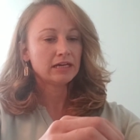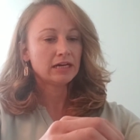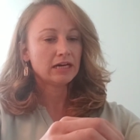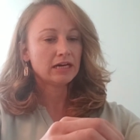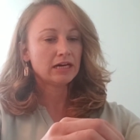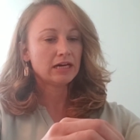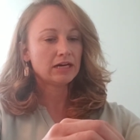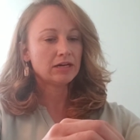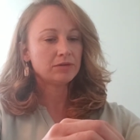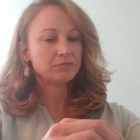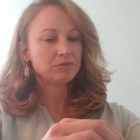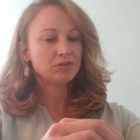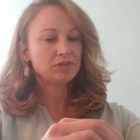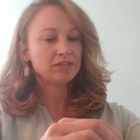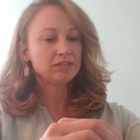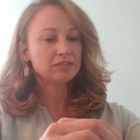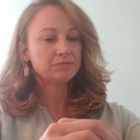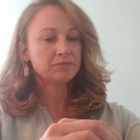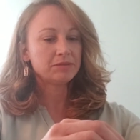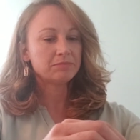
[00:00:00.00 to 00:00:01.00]
Um, you need
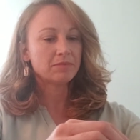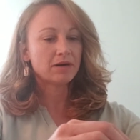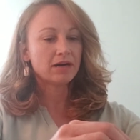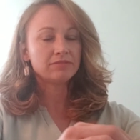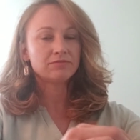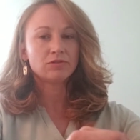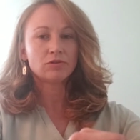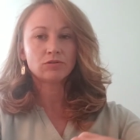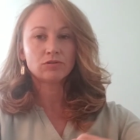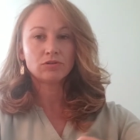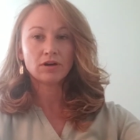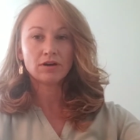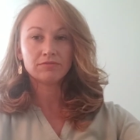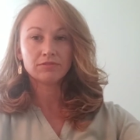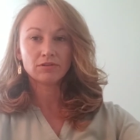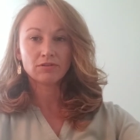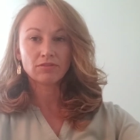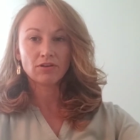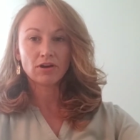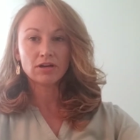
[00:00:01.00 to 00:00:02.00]
to be mindful of
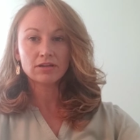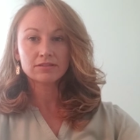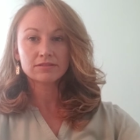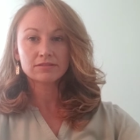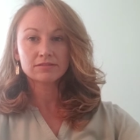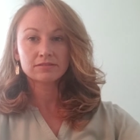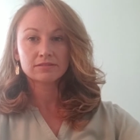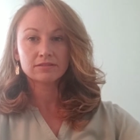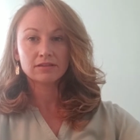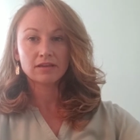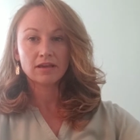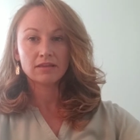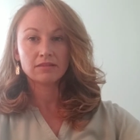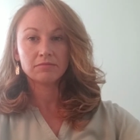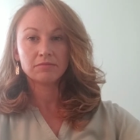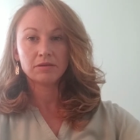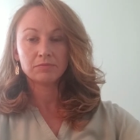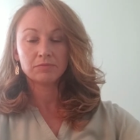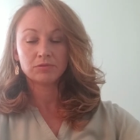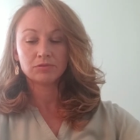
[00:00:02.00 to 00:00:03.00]
your thoughts and the
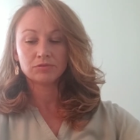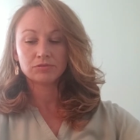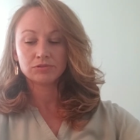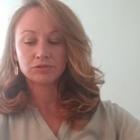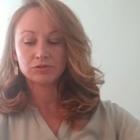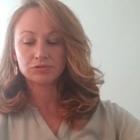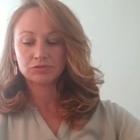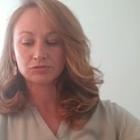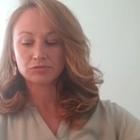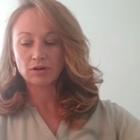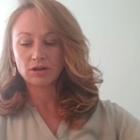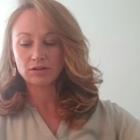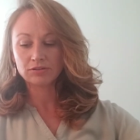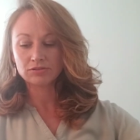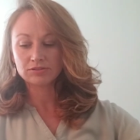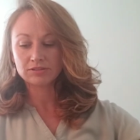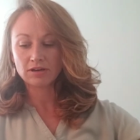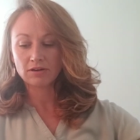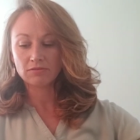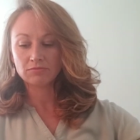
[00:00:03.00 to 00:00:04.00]
people you surround
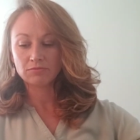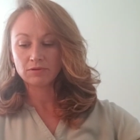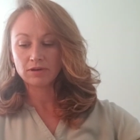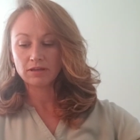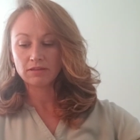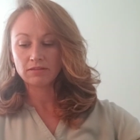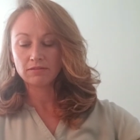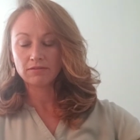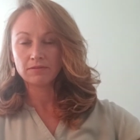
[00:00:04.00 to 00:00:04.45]
yourself with